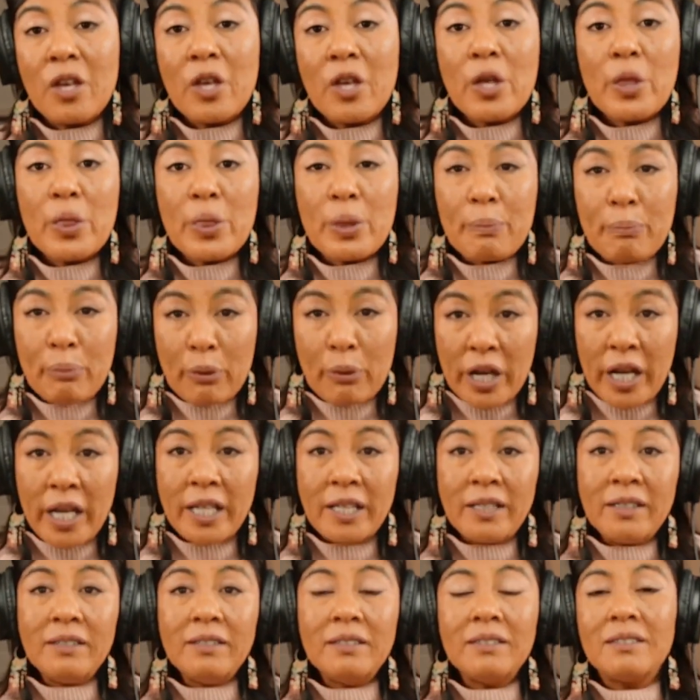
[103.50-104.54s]
The
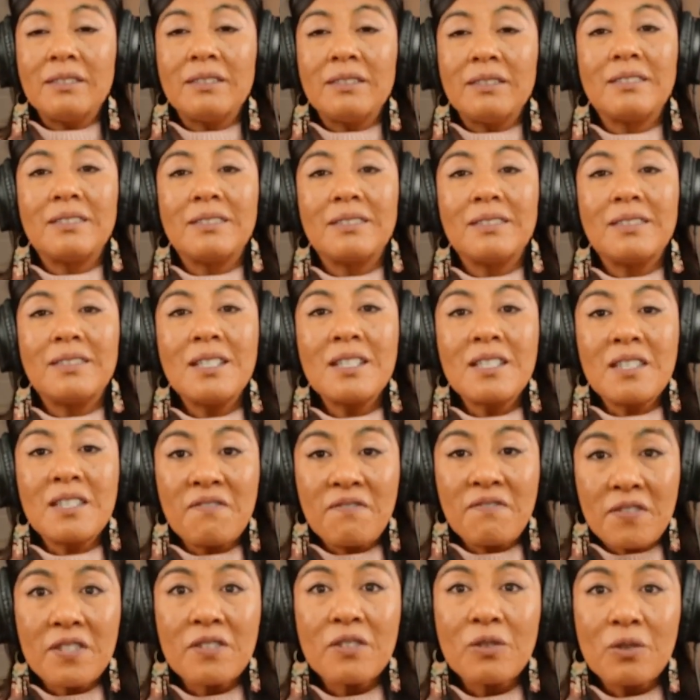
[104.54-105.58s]
brain is a
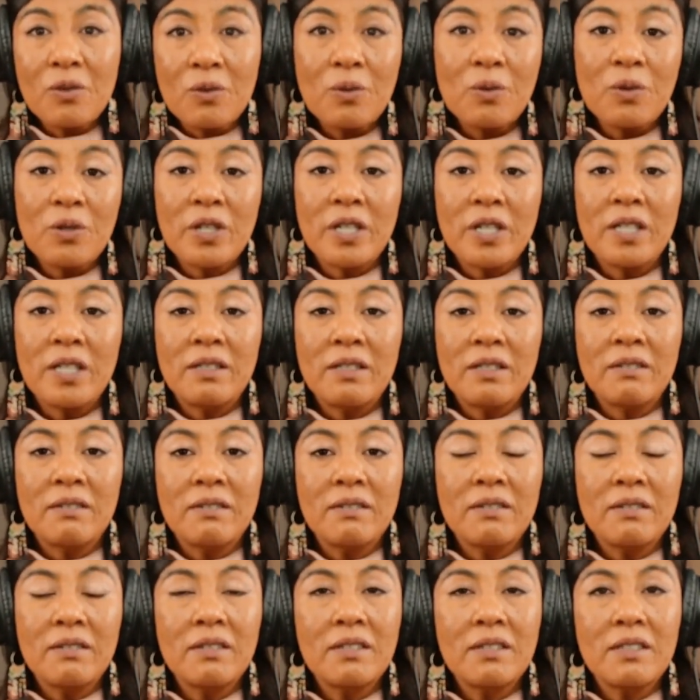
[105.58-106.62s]
physical organ,
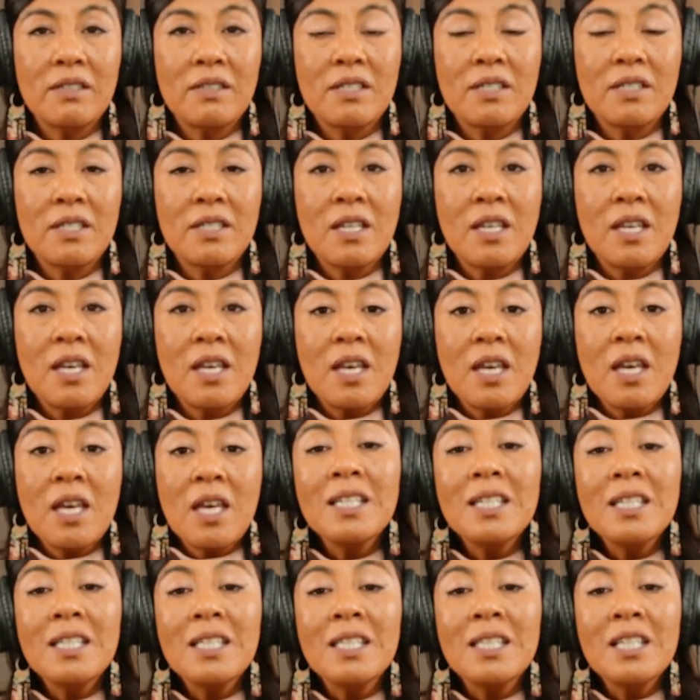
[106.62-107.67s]

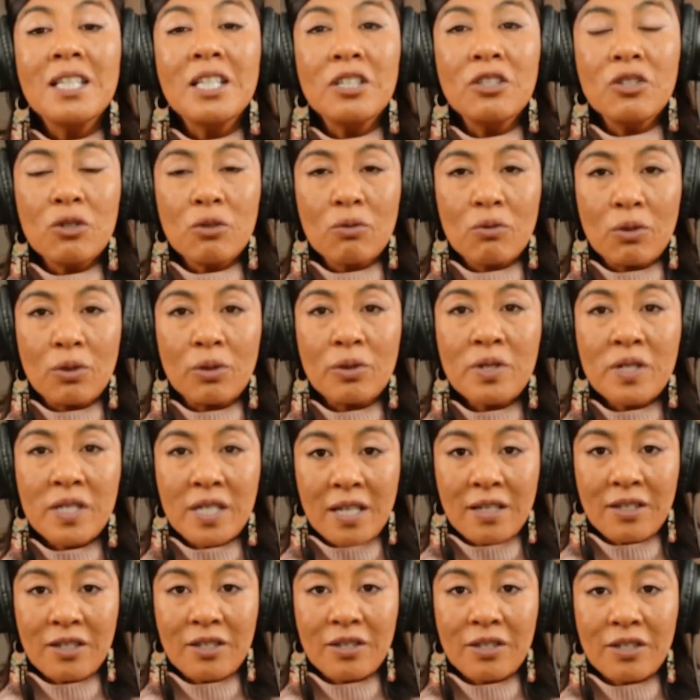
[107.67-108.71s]
the control
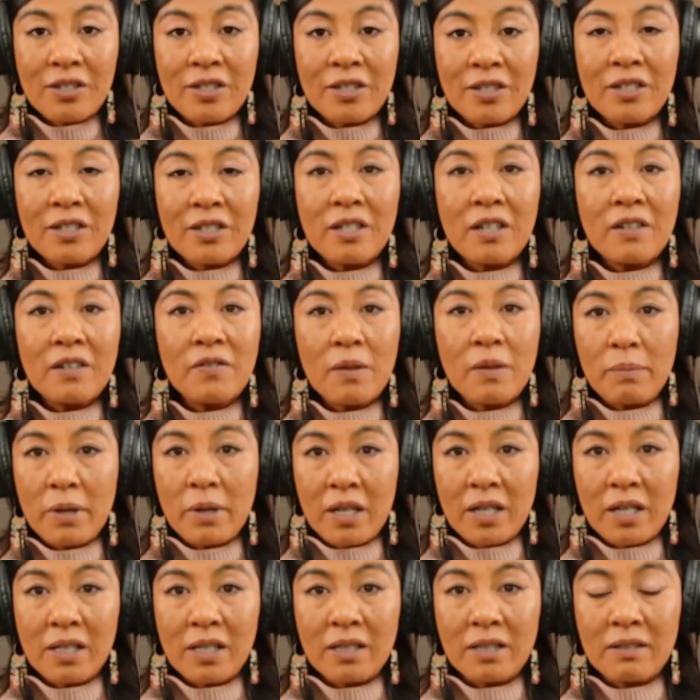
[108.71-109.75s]
center of the
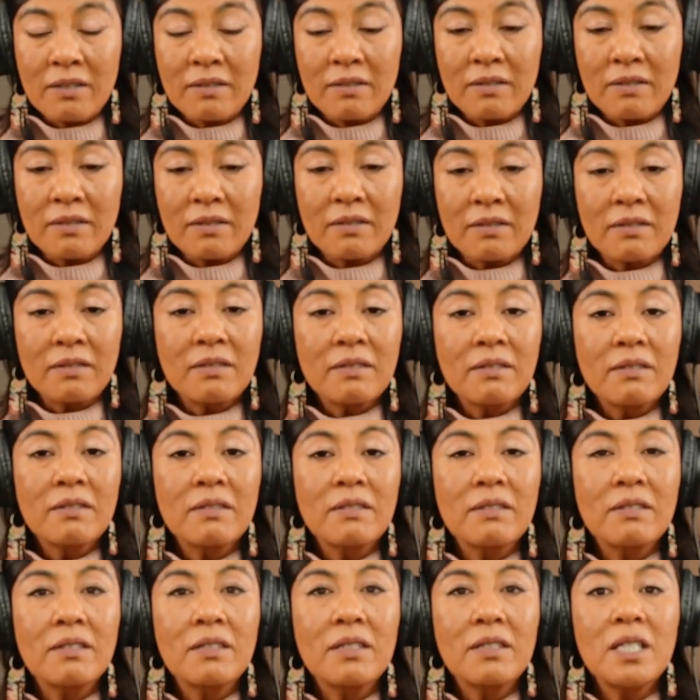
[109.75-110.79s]
body.
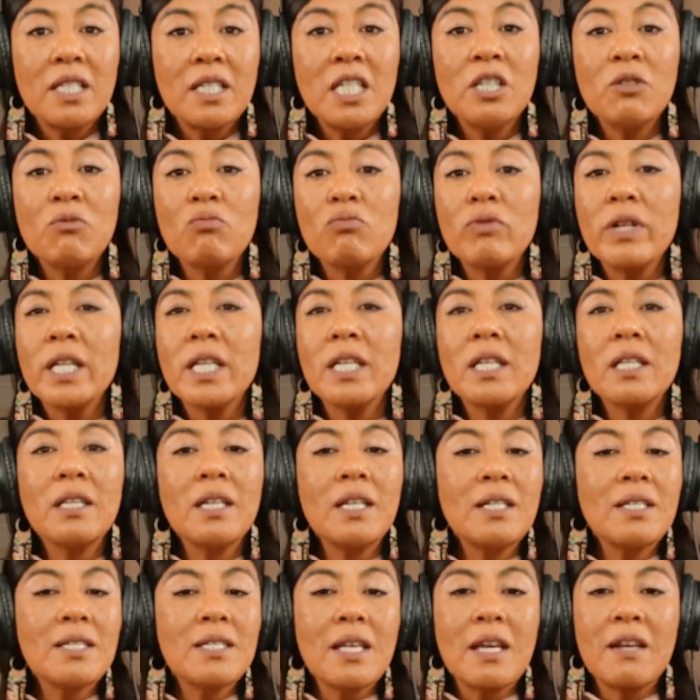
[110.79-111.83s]
It
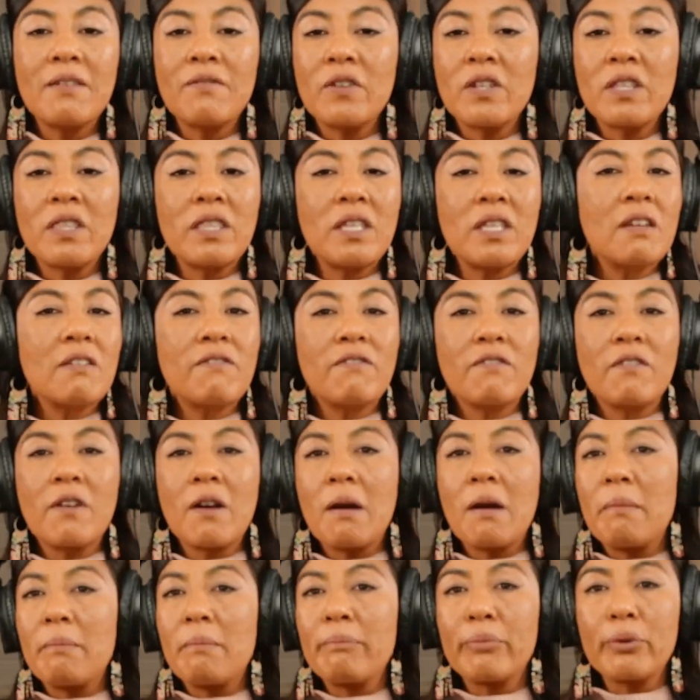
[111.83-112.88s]
regulates everything
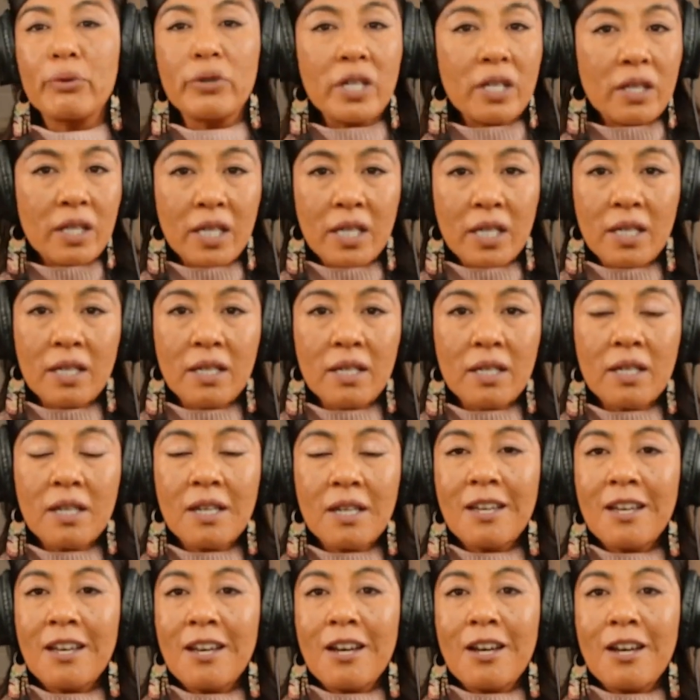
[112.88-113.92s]
from breathing
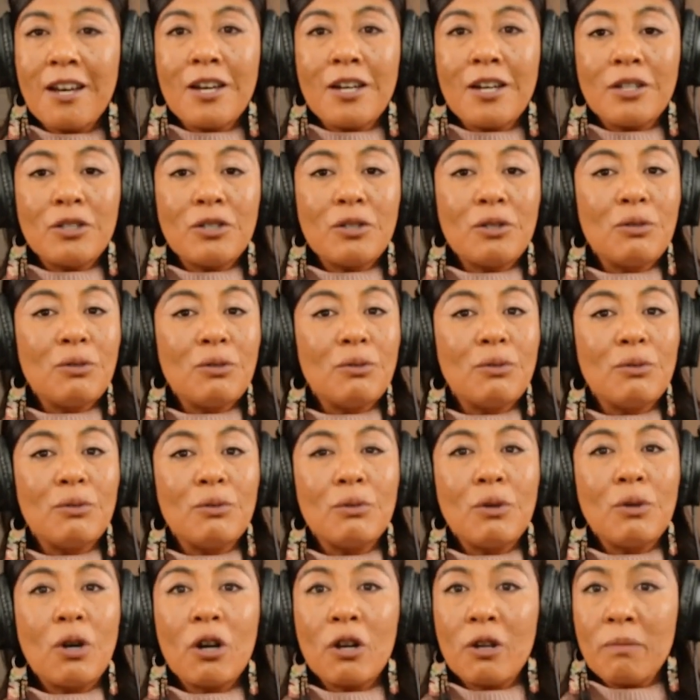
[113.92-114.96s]

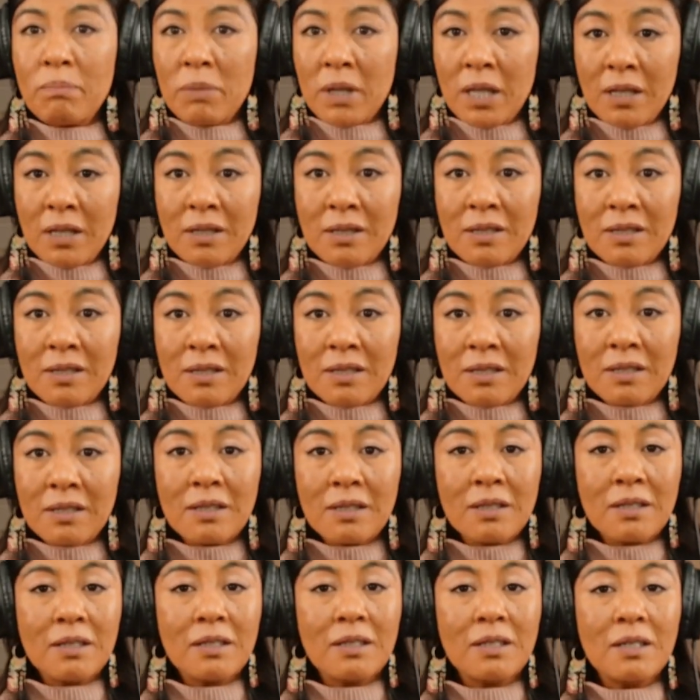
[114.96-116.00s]
to heartbeat
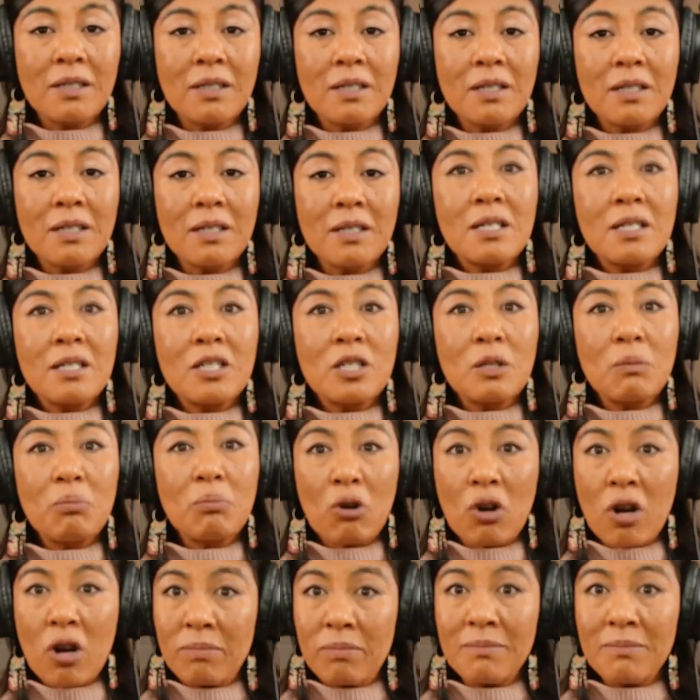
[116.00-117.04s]
to
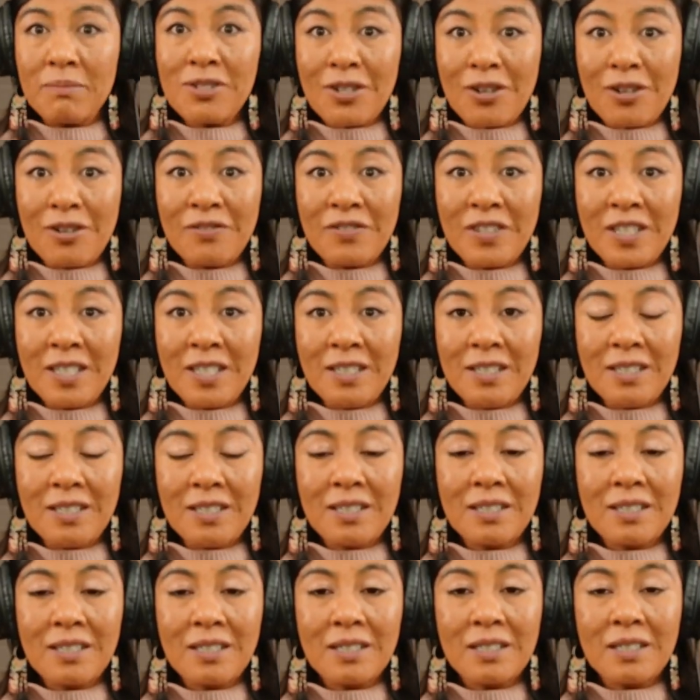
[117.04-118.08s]
problem solving
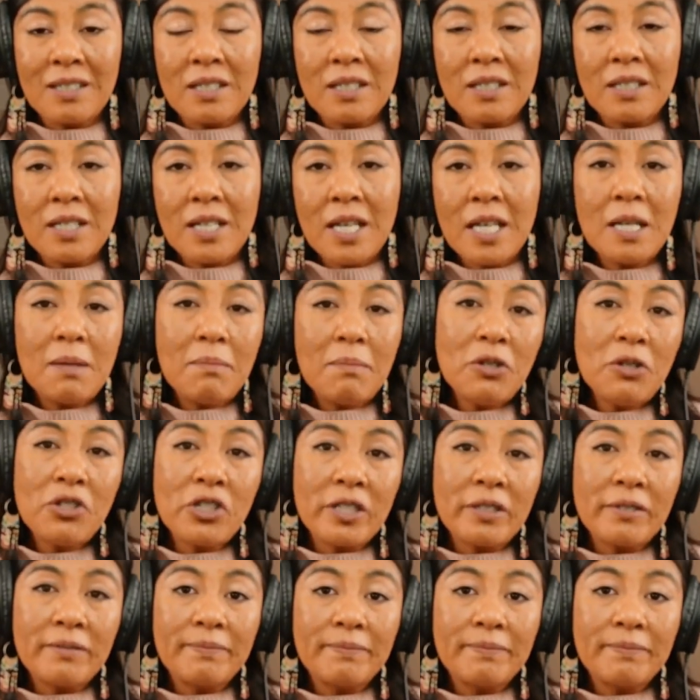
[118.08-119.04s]
and emotion.